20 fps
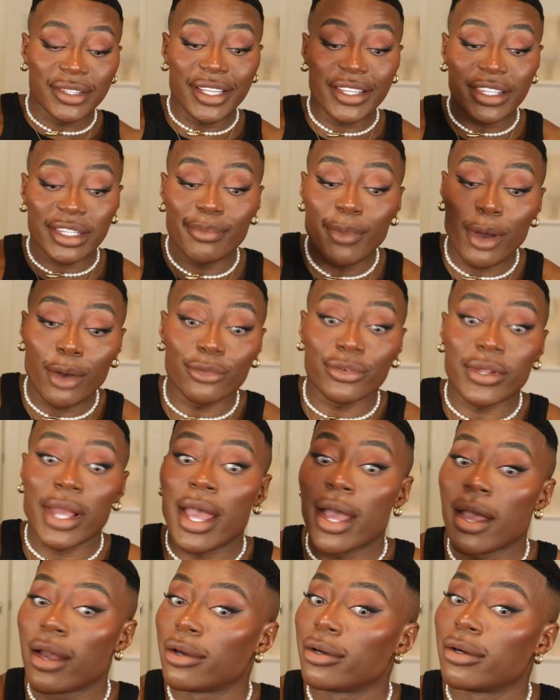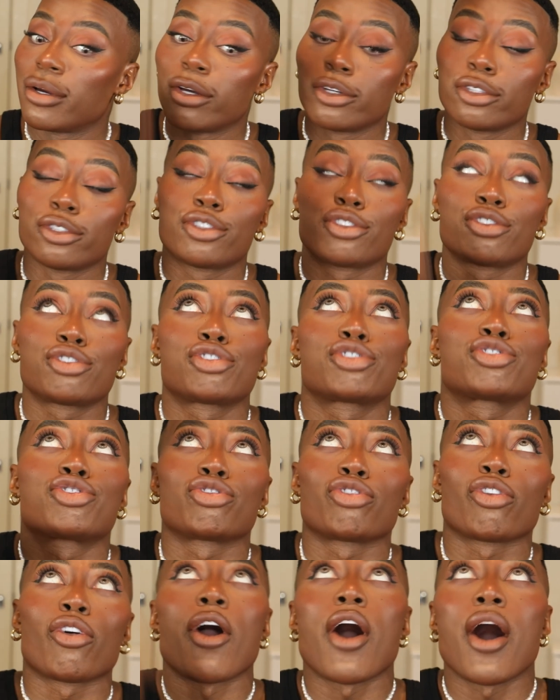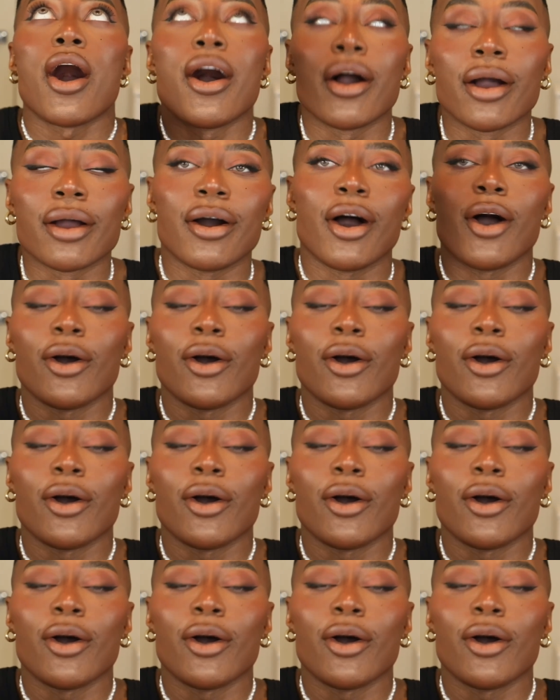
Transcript: This smells strong.